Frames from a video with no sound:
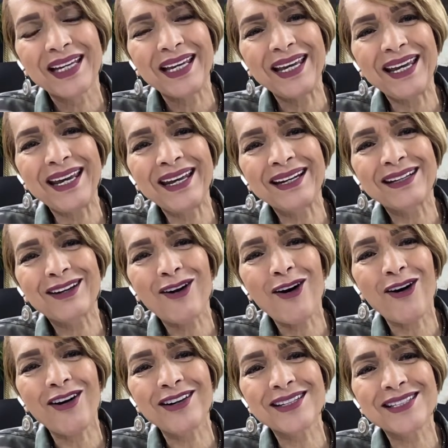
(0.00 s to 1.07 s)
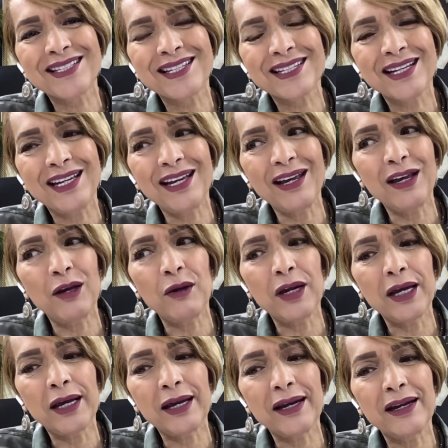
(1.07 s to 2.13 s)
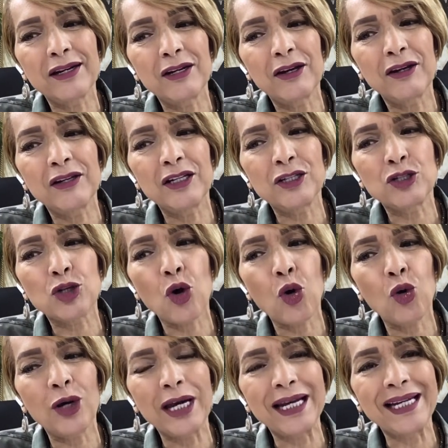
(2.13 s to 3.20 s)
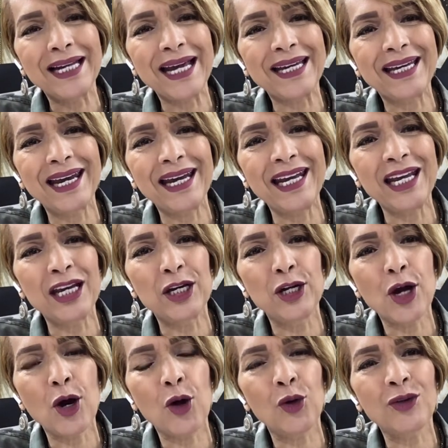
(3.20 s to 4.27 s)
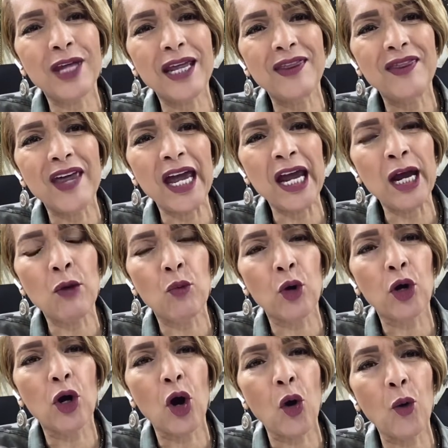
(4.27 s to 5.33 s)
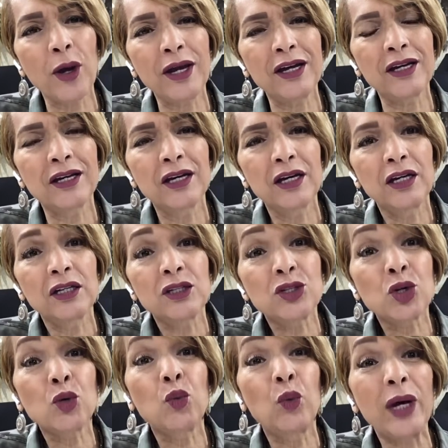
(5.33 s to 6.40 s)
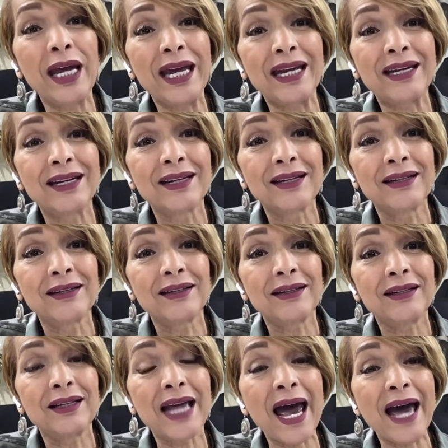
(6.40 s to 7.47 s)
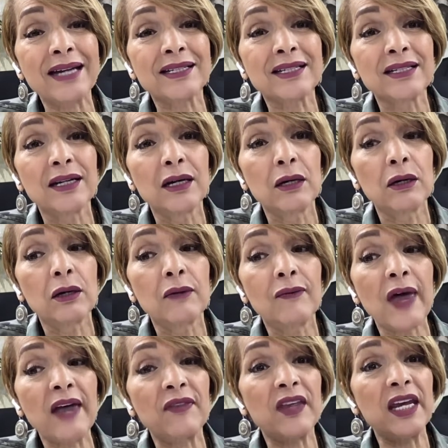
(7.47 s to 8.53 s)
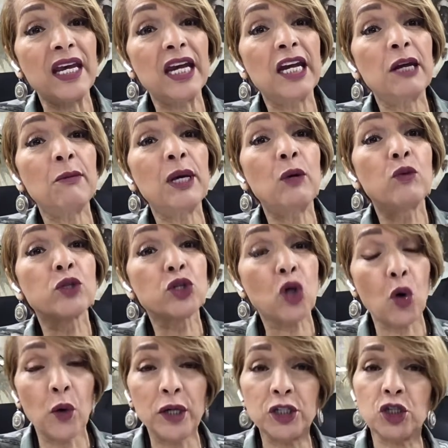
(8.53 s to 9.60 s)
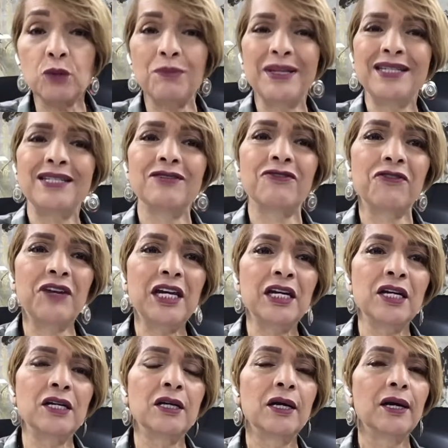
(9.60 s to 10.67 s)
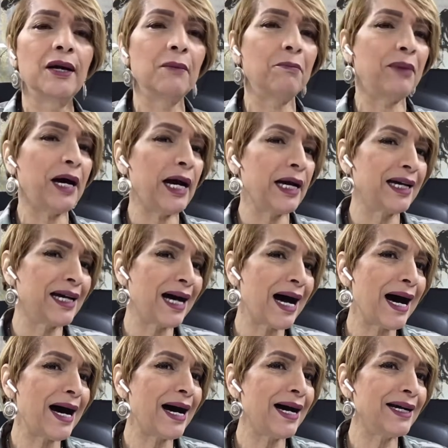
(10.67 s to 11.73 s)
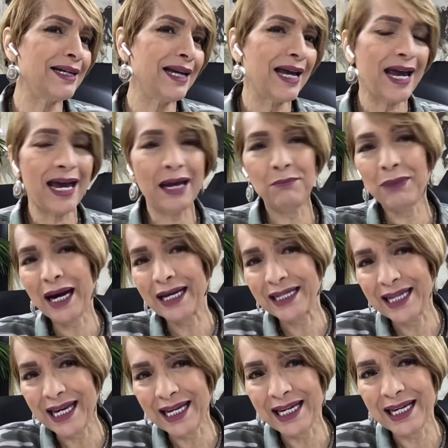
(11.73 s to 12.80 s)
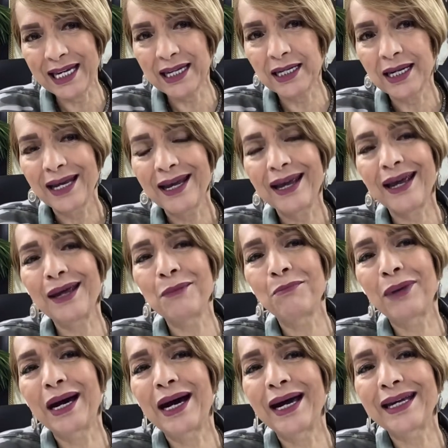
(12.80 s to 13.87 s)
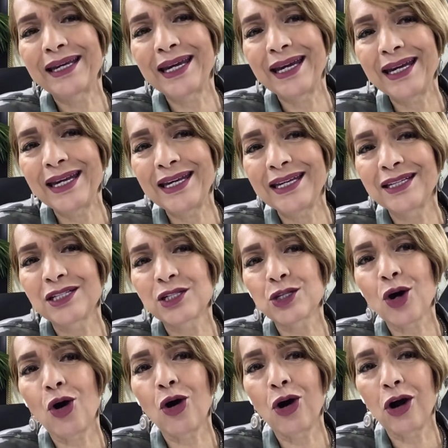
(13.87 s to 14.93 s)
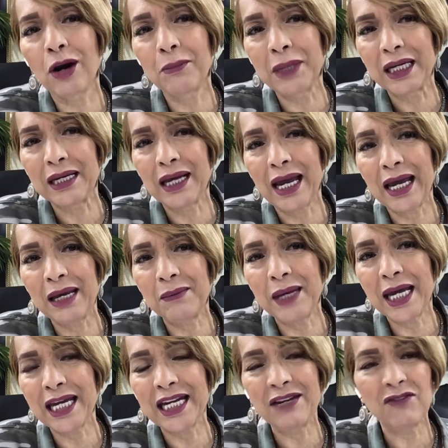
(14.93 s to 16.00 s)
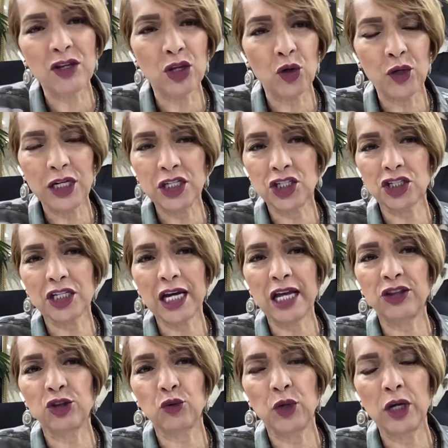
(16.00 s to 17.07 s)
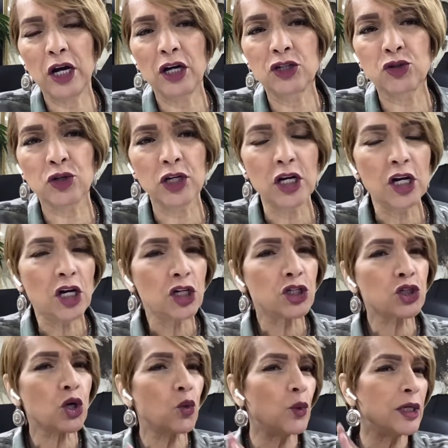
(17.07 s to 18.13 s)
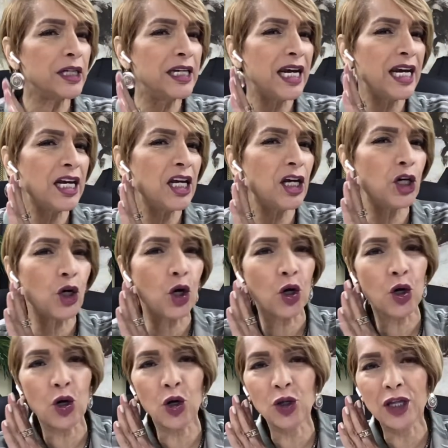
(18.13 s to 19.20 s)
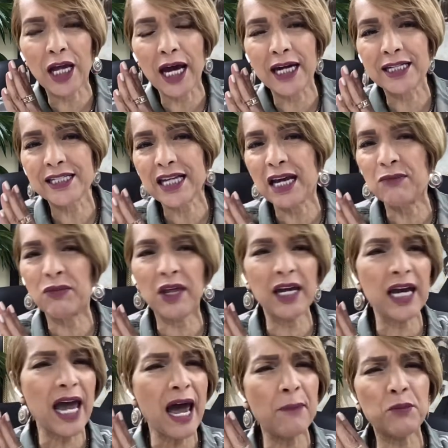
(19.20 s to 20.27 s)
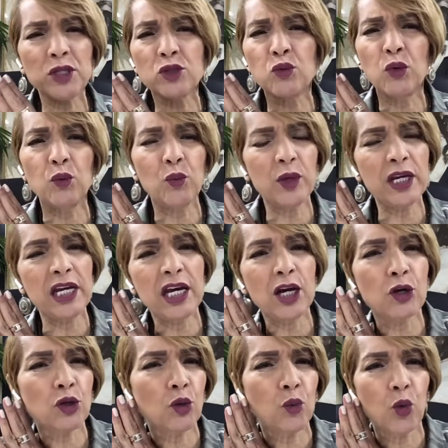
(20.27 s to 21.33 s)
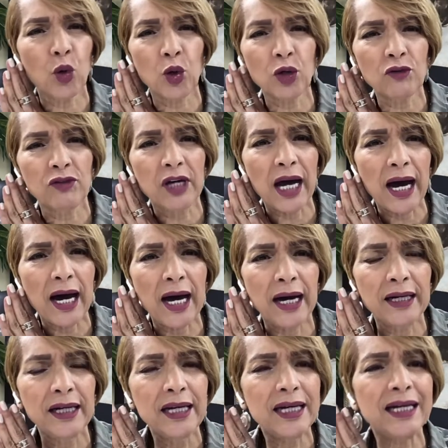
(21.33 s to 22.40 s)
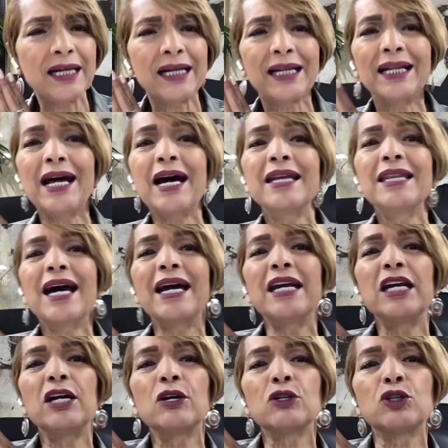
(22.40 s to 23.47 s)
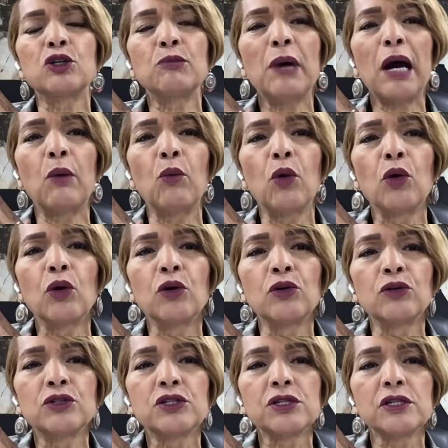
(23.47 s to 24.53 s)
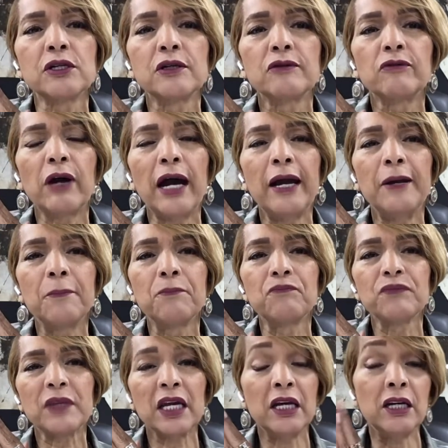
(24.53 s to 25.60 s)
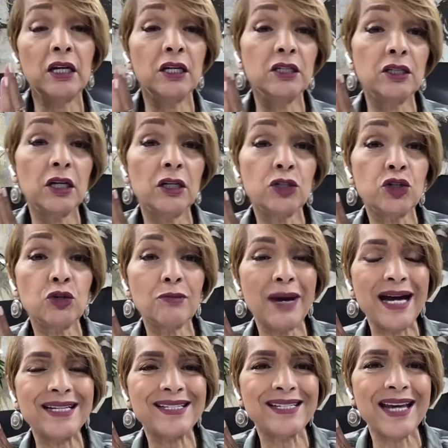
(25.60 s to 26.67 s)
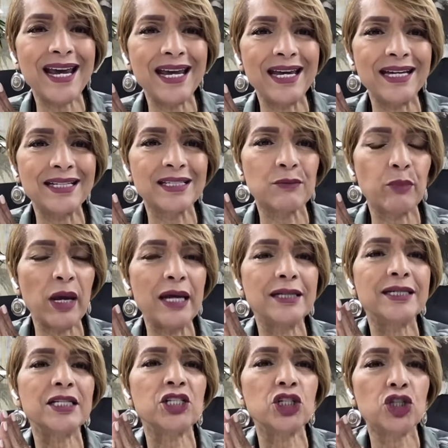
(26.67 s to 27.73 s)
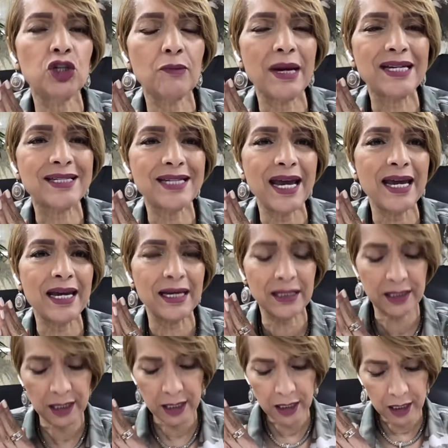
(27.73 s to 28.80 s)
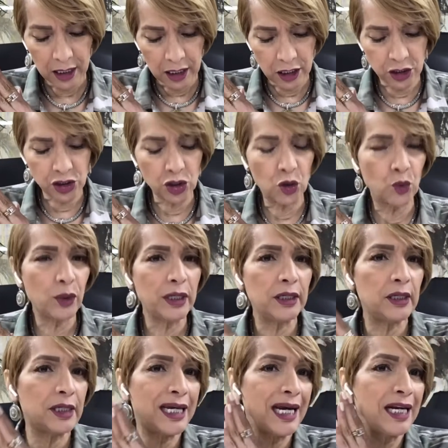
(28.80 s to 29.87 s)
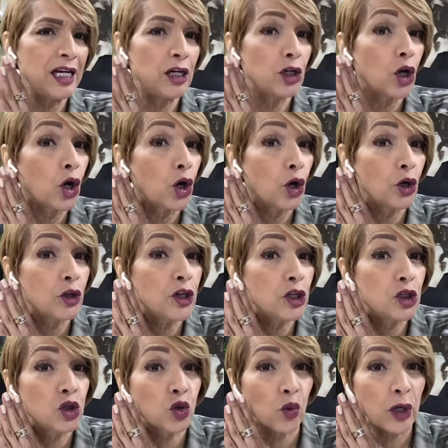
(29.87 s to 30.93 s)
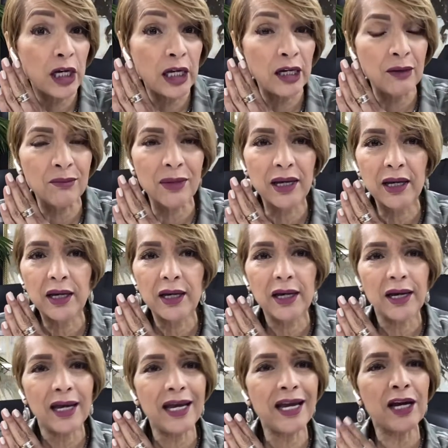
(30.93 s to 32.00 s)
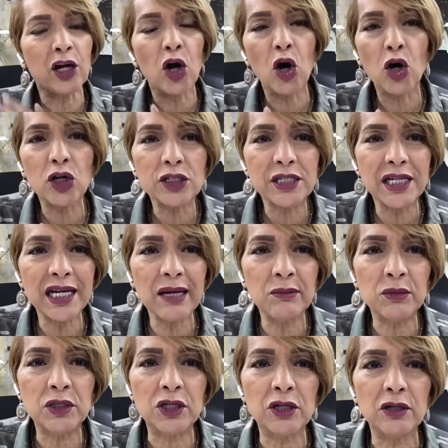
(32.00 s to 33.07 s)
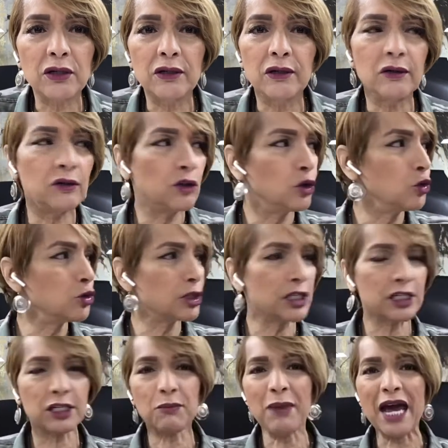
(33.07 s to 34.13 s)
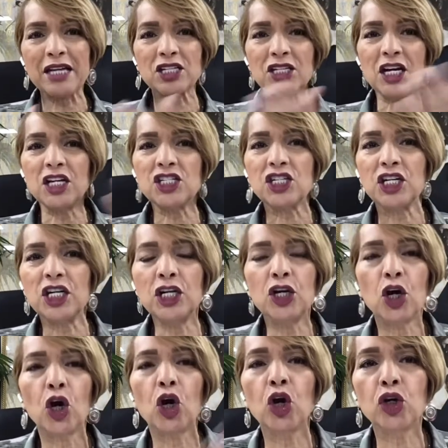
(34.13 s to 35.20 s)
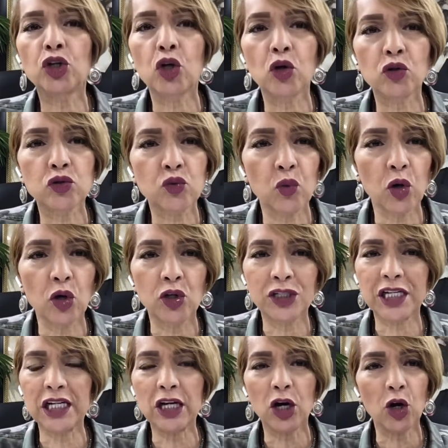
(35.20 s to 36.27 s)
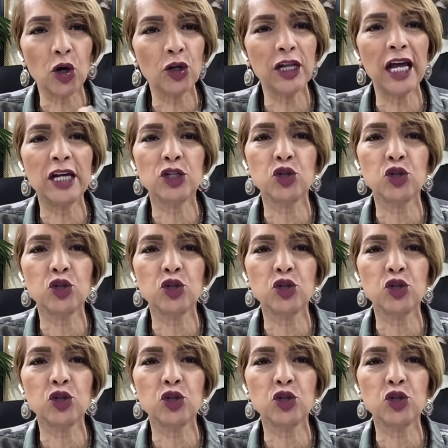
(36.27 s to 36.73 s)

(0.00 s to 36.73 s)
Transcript: it caused, it, it, it, it told, it let Gideon know that they were going to win, that, that the enemy was going to be defeated by God and by Gideon and by Gideon's army. Amen. Even though he just had 300. So when Gideon heard that, same thing happens when we hear the word of God. Incline thine ear unto my words, right? And, and, and to my sayings. Pay attention to my sayings. And so when Gideon heard the dream, it caused him to use his imagination. He heard those words, he heard that